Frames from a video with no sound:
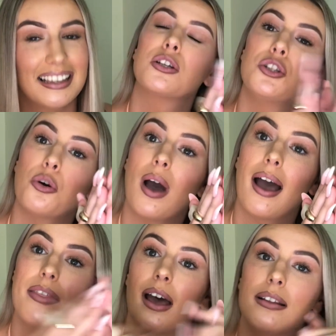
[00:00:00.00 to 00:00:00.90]
So
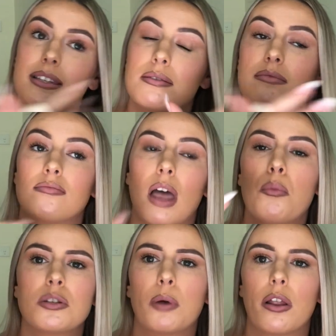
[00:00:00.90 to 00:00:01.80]
that
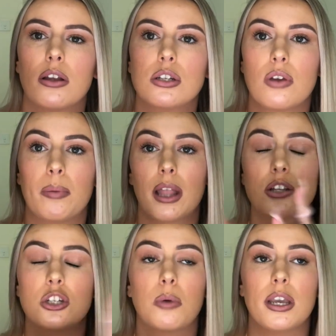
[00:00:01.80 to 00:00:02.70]
wasn't part of the interview, but
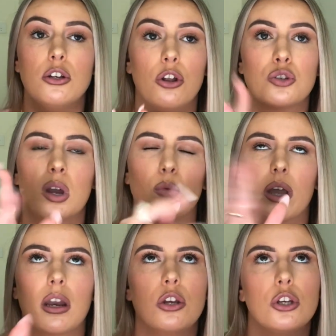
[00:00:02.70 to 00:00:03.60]
that's just what you done, so everyone
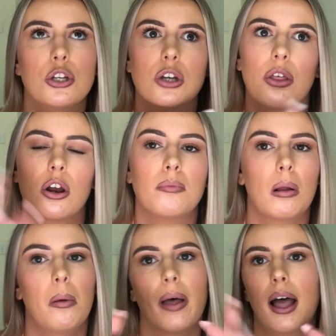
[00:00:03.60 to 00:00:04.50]
kind of knew each other, and blah,
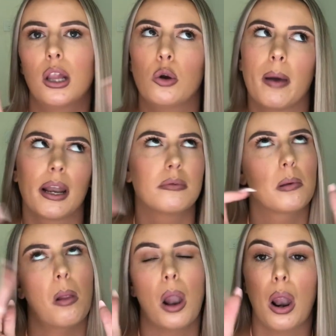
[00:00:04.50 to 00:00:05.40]
blah, blah, hello, my name,
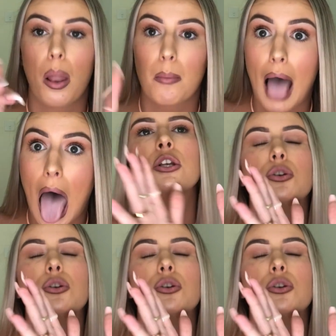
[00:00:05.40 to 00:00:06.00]
blah, blah, blah, blah.